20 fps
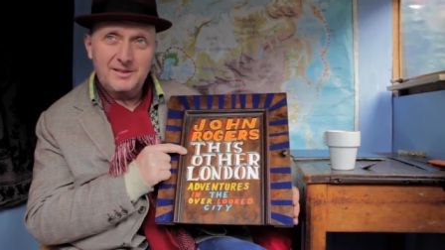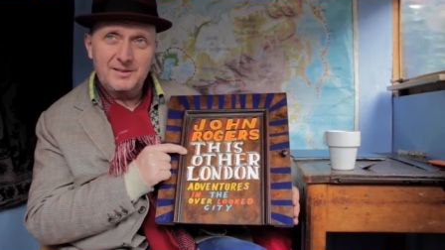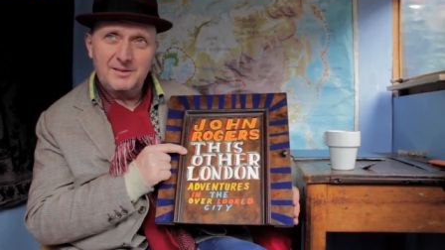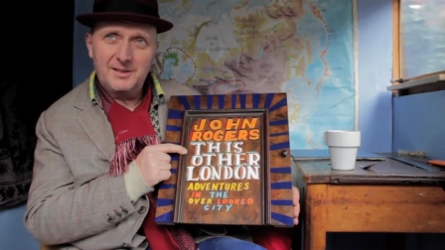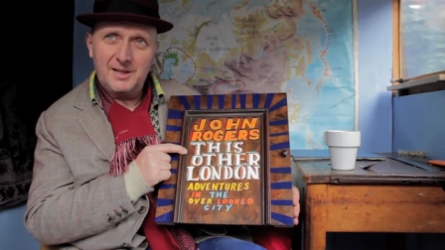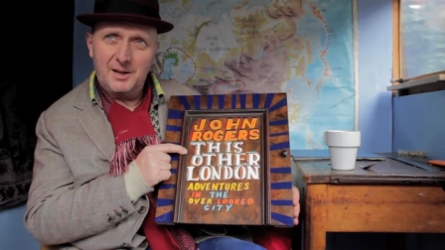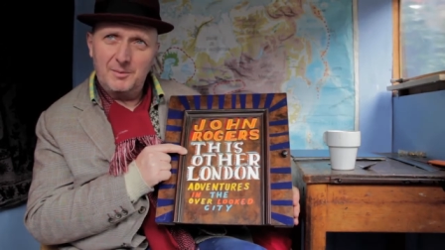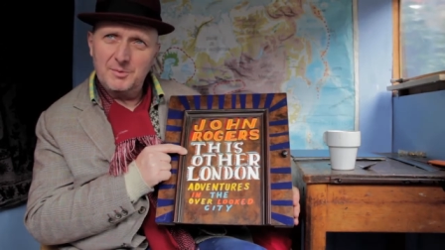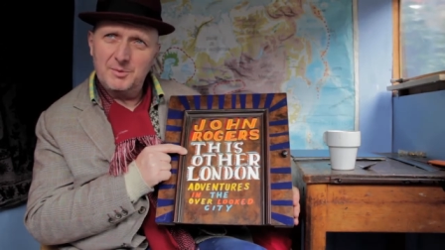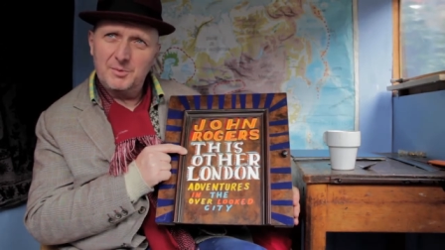
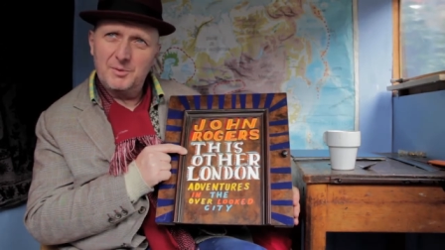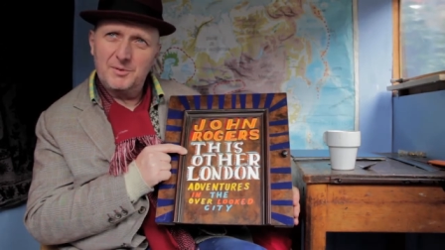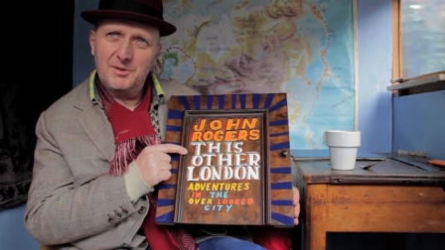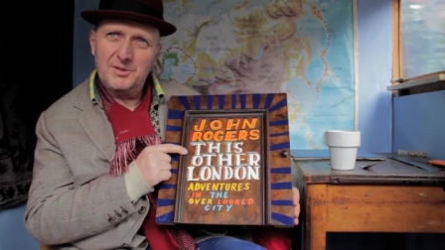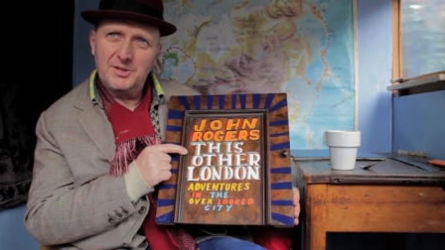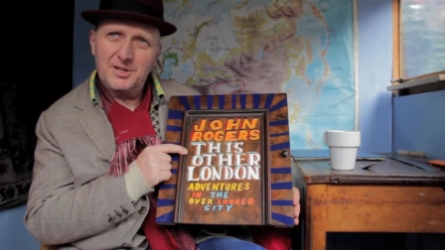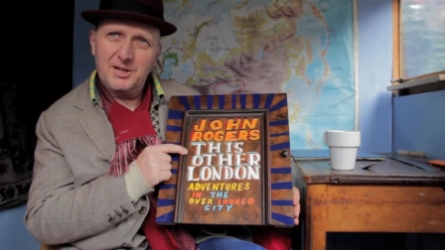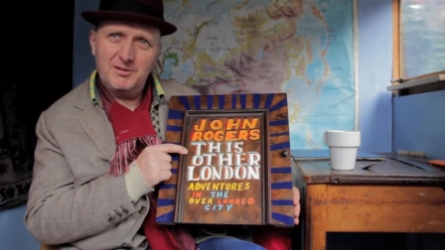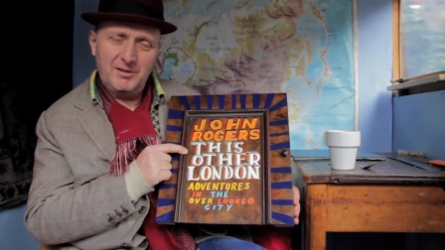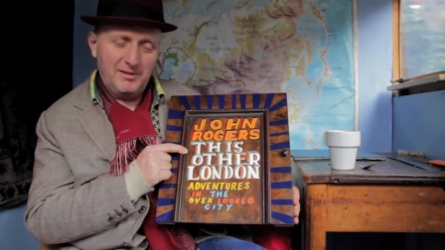comes with the
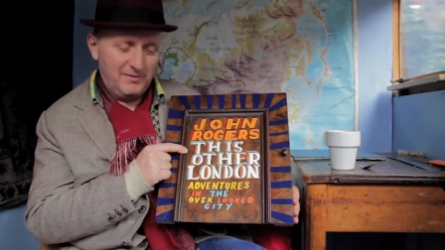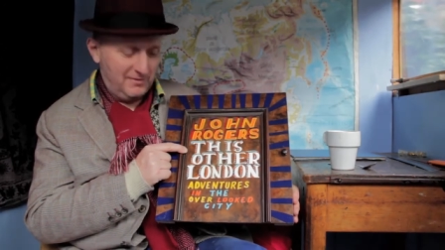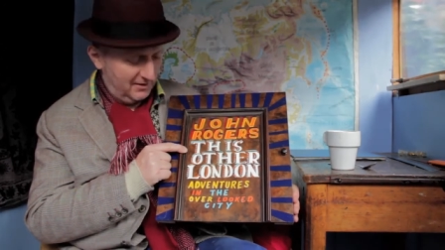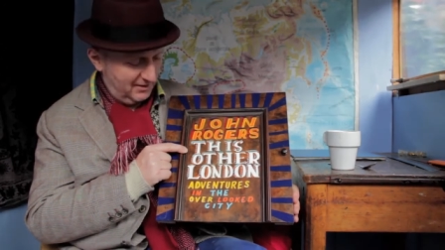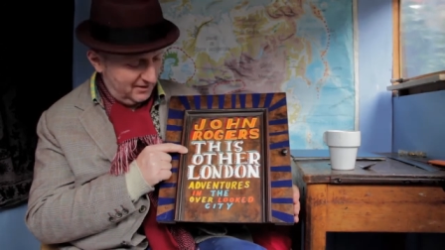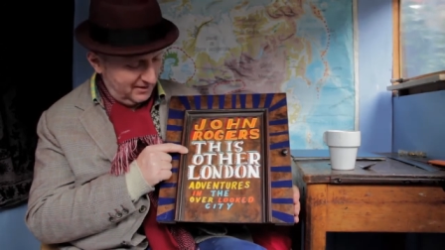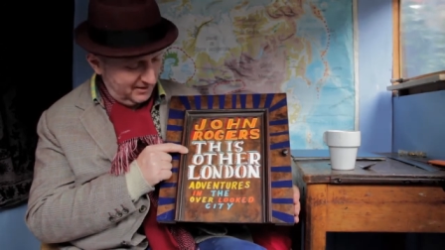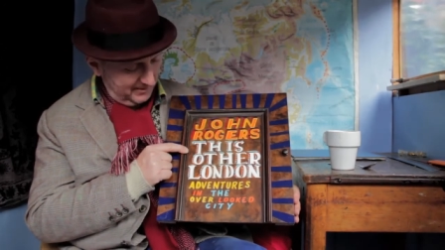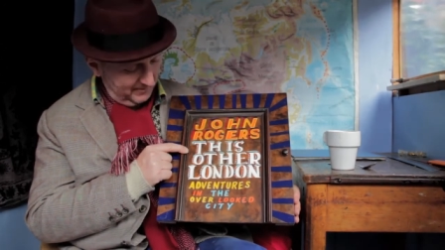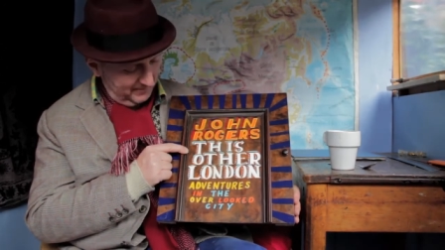serif
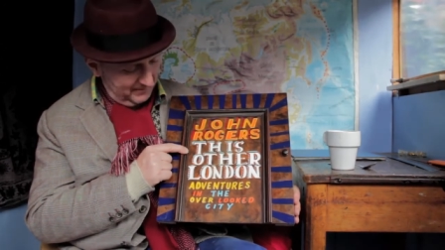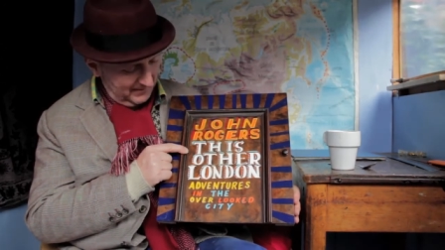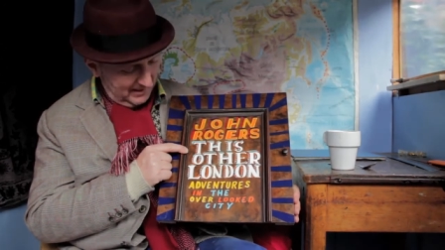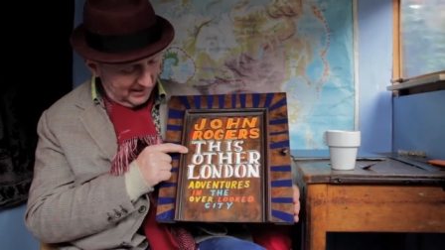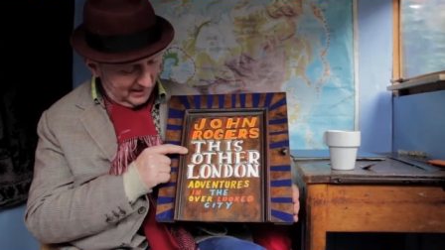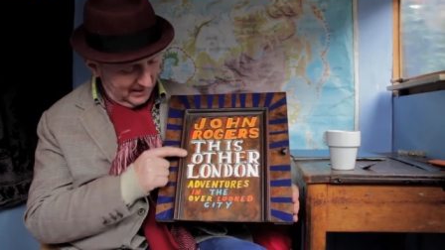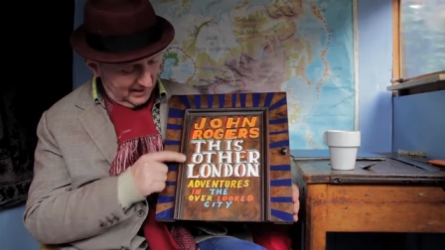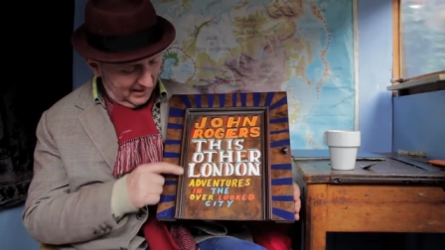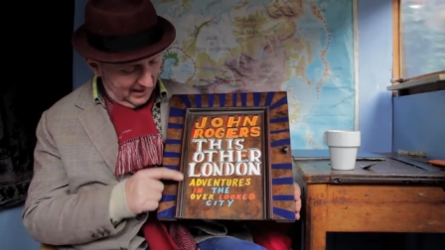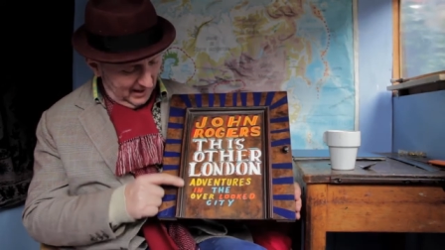doesn't it
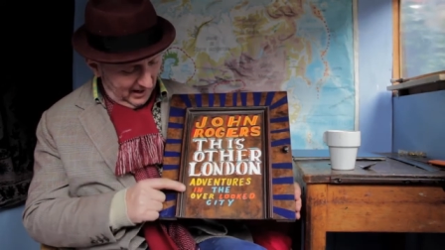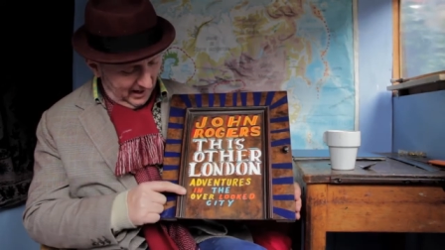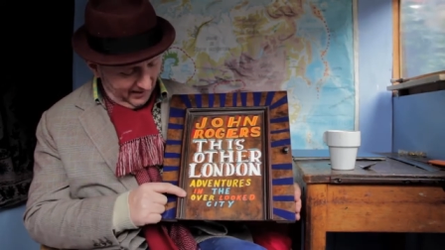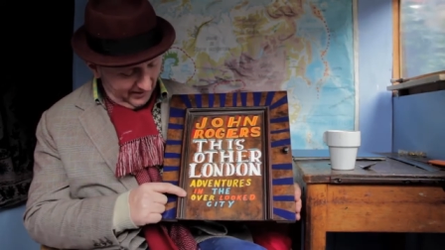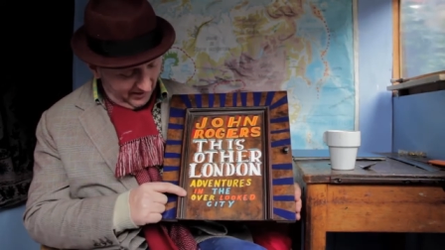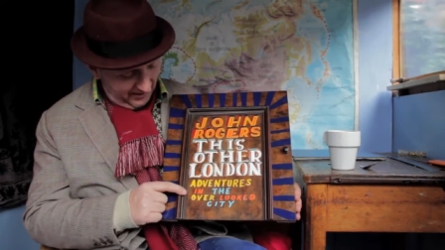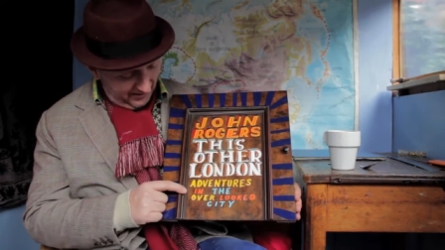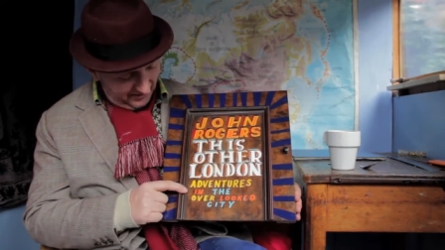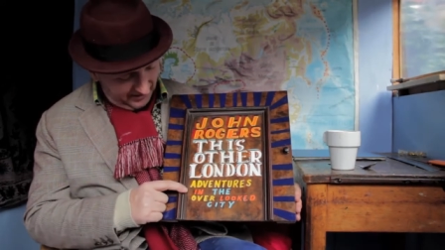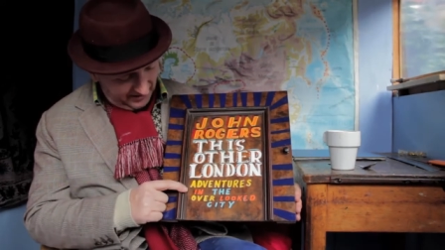
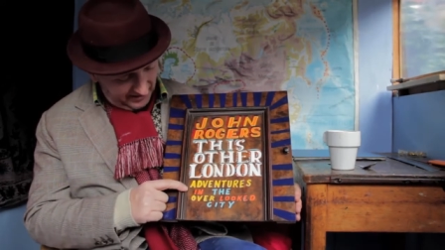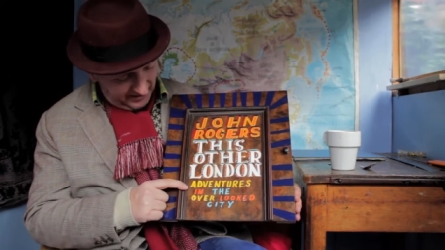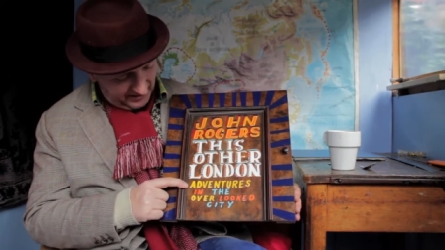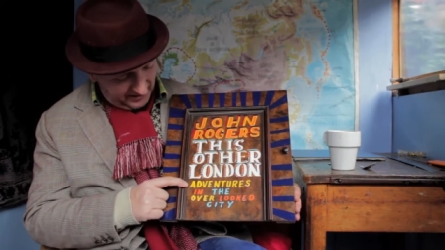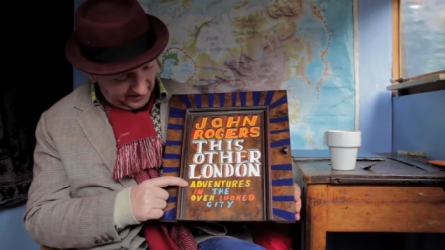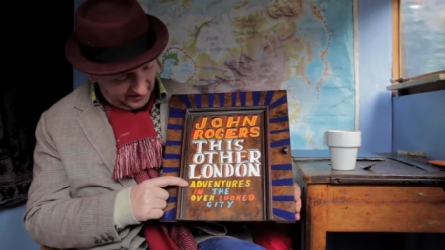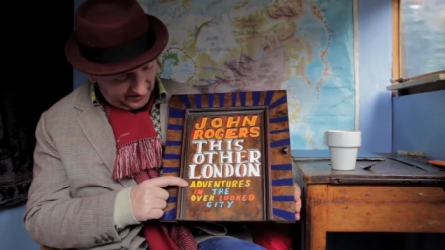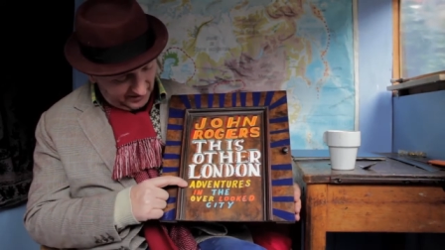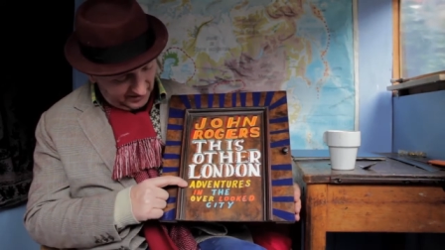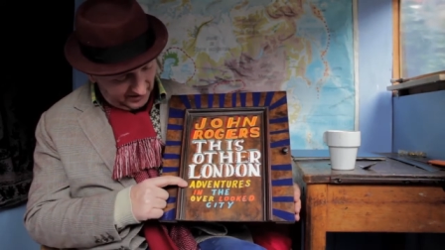and then
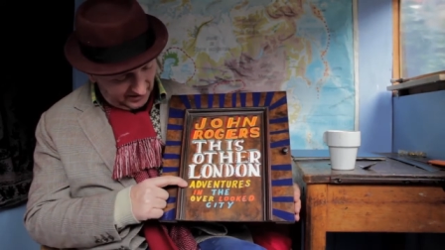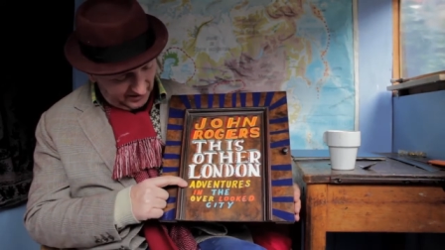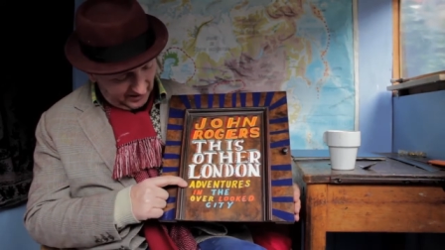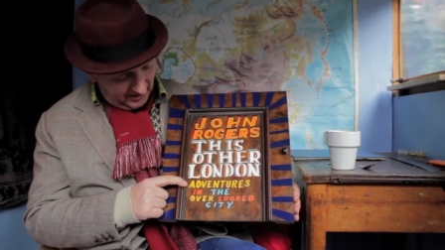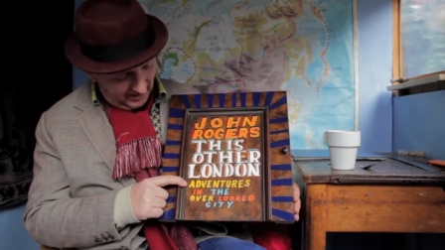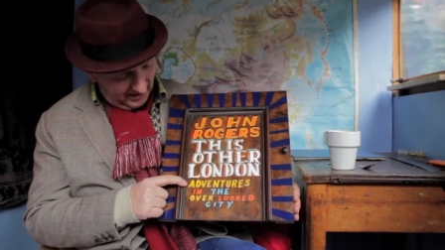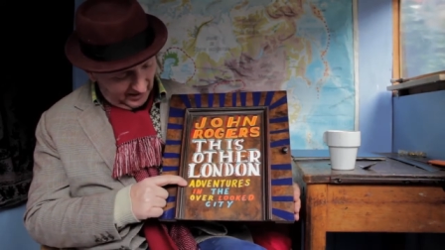this